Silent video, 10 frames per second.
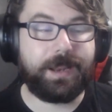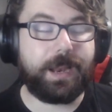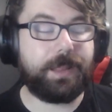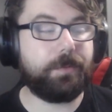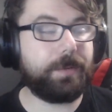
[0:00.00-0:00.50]

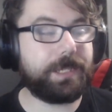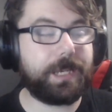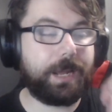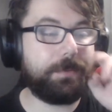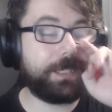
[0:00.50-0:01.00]
And the reason
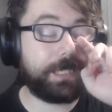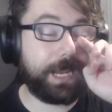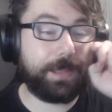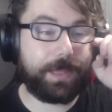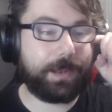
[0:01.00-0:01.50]
I would
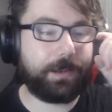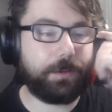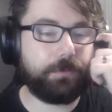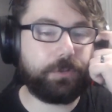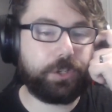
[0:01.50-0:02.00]
say that
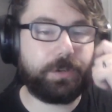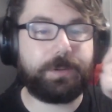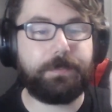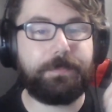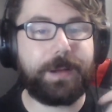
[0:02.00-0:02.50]
you
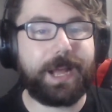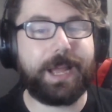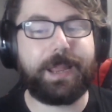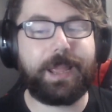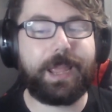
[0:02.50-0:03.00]
shouldn't
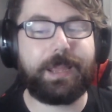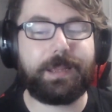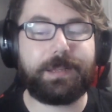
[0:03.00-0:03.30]
buy an